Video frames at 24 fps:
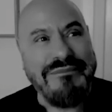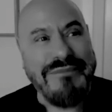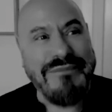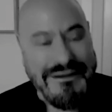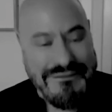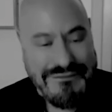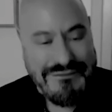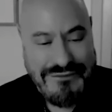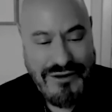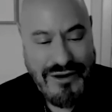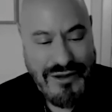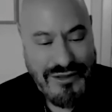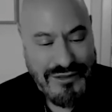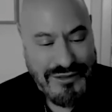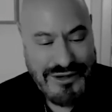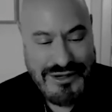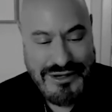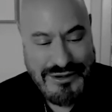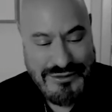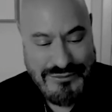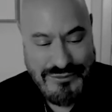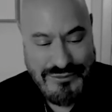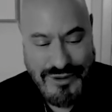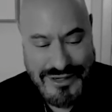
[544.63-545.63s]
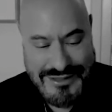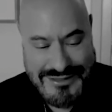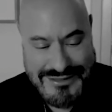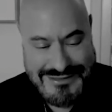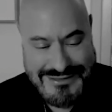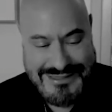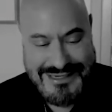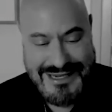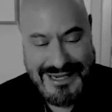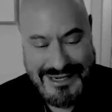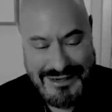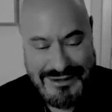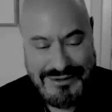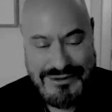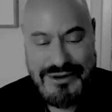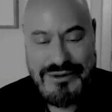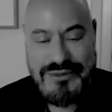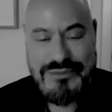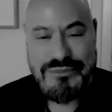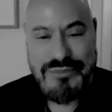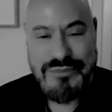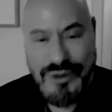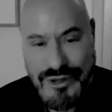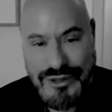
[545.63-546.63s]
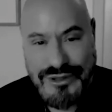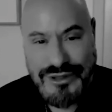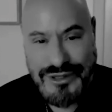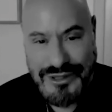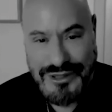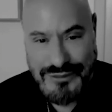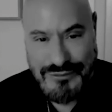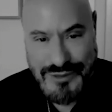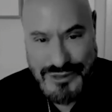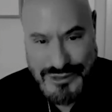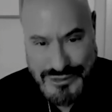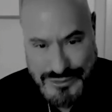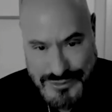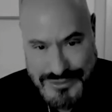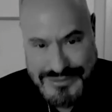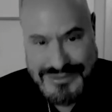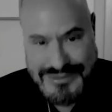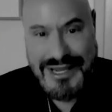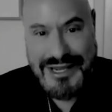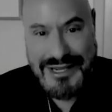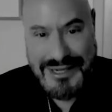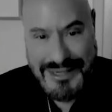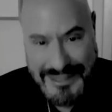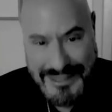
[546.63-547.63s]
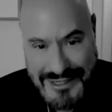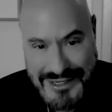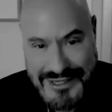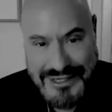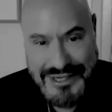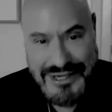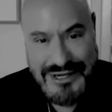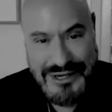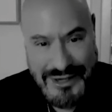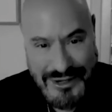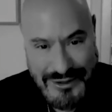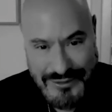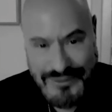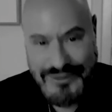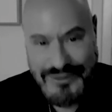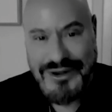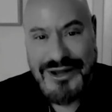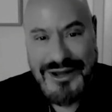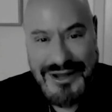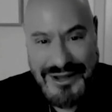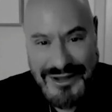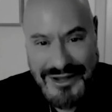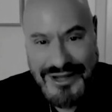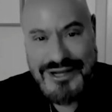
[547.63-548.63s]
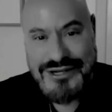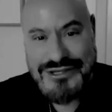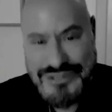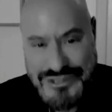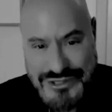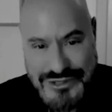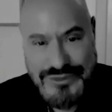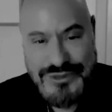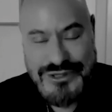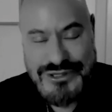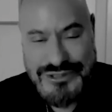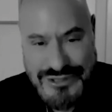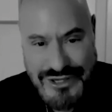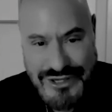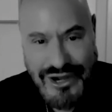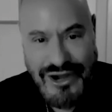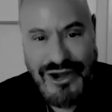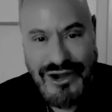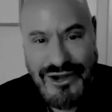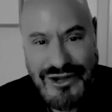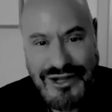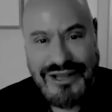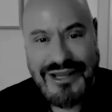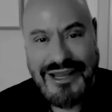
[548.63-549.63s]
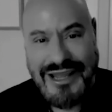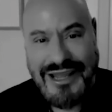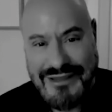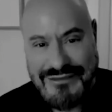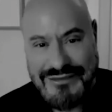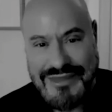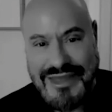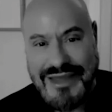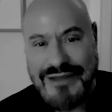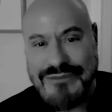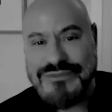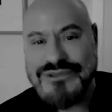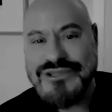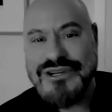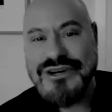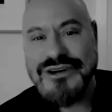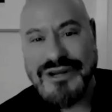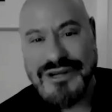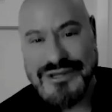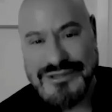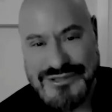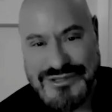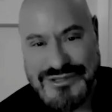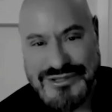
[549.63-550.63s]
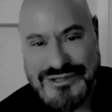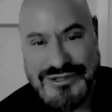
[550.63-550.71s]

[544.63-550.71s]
my father didn't want to stay in Brooklyn, which was like, a Jewish enclave. They took us to